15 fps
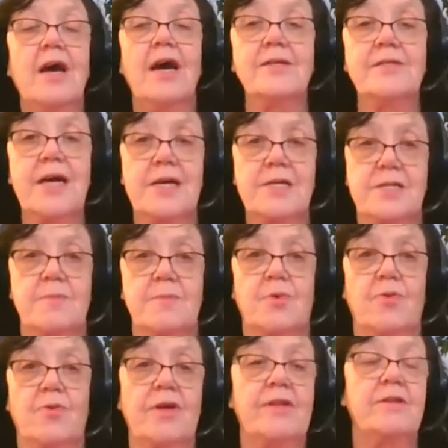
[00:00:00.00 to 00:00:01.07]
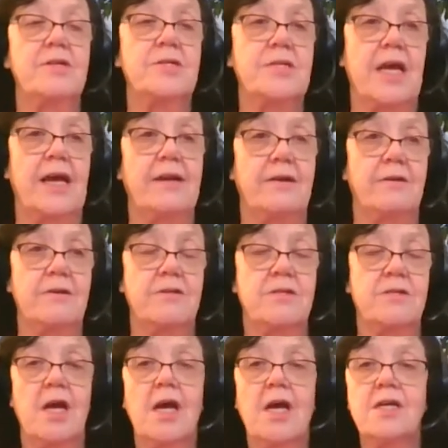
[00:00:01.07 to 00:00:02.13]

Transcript: and testable in the standards.